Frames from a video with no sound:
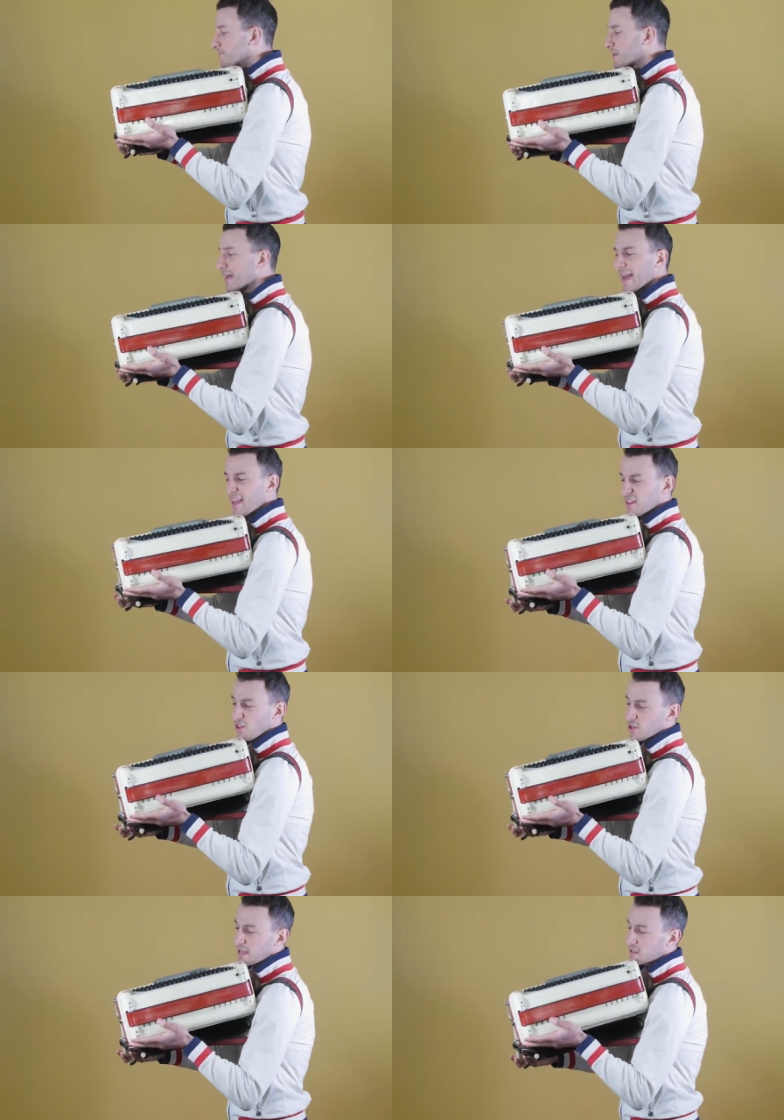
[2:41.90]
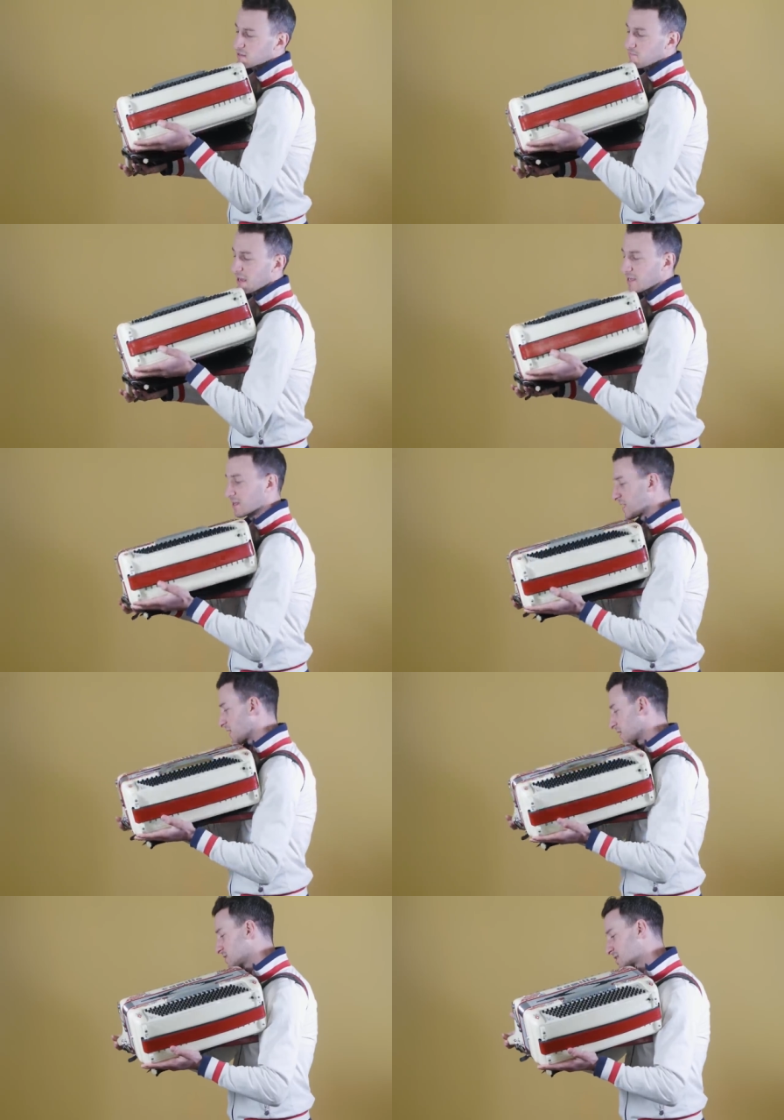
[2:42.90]
and I could look at my
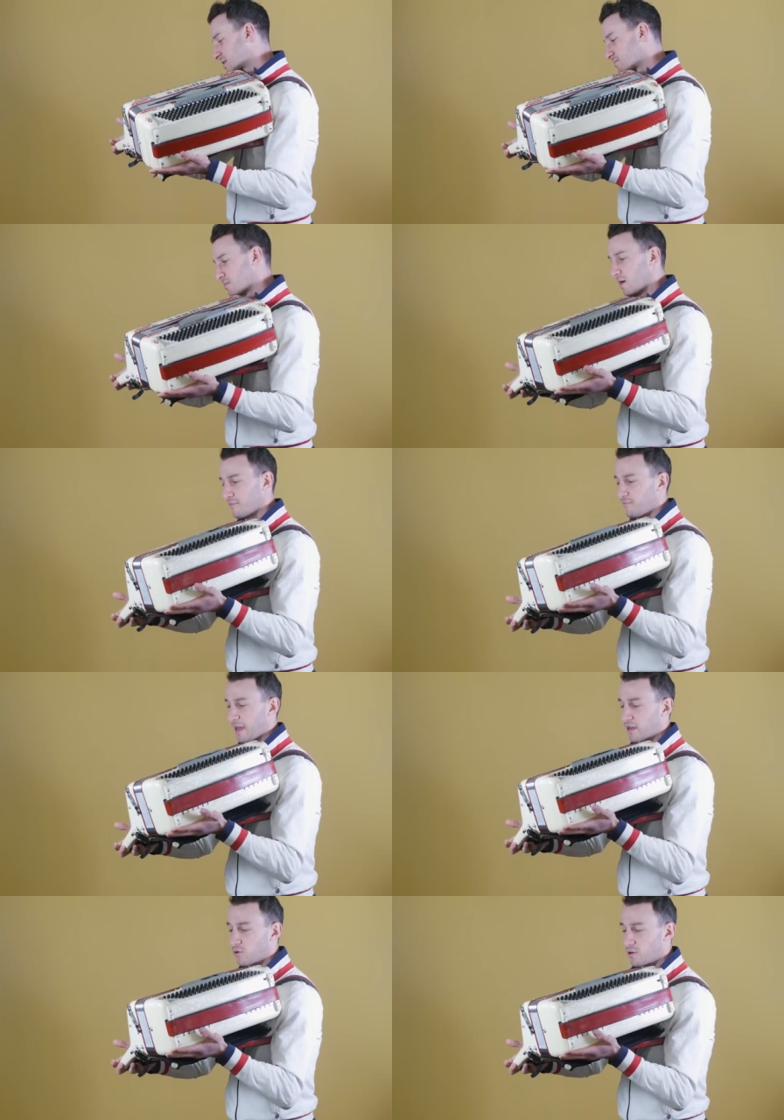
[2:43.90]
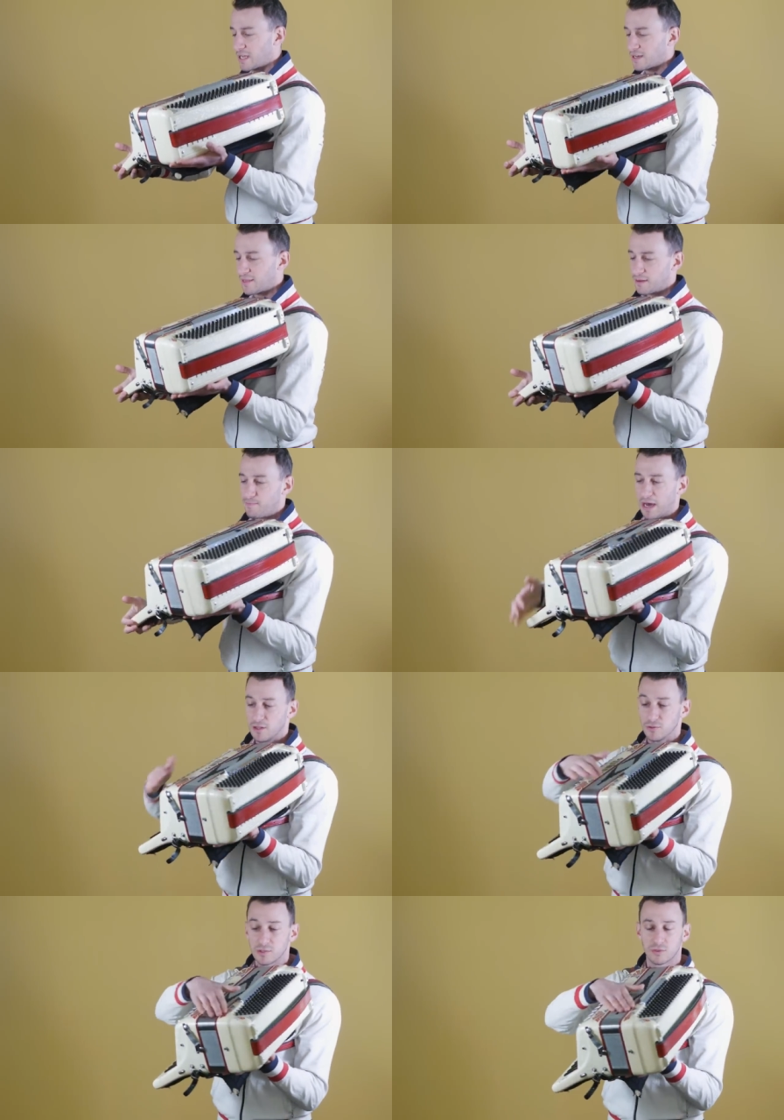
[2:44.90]
keys of my accordion and the
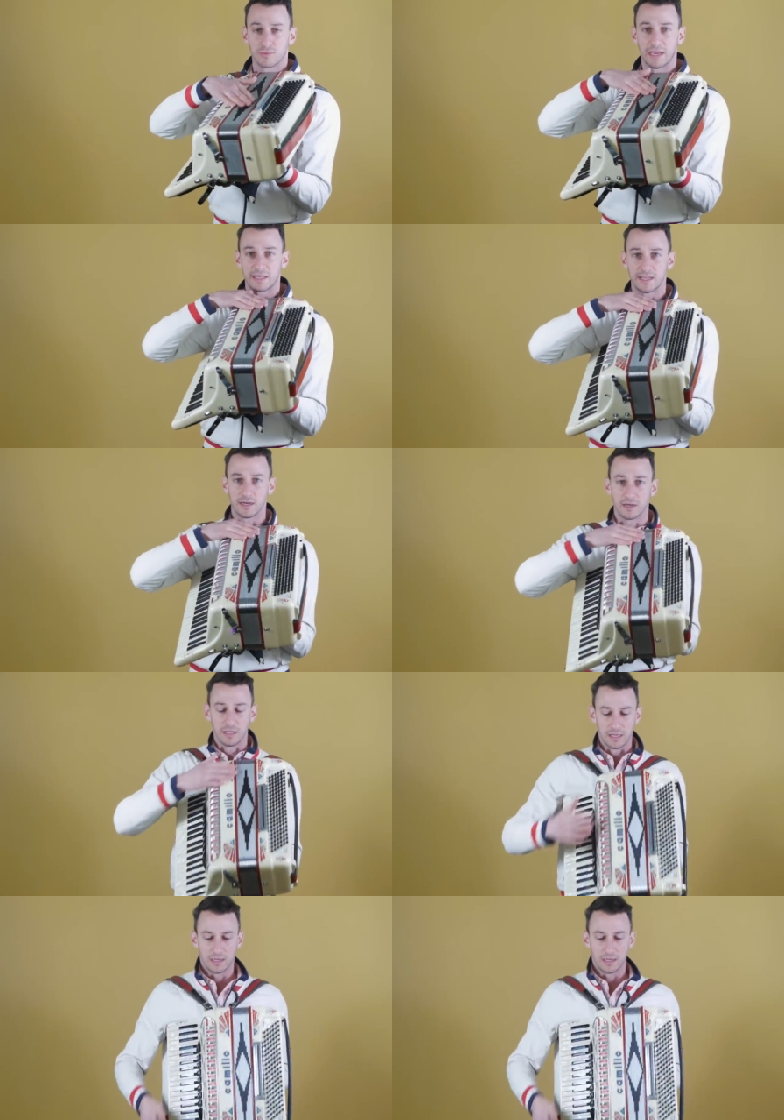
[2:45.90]
bellows right here.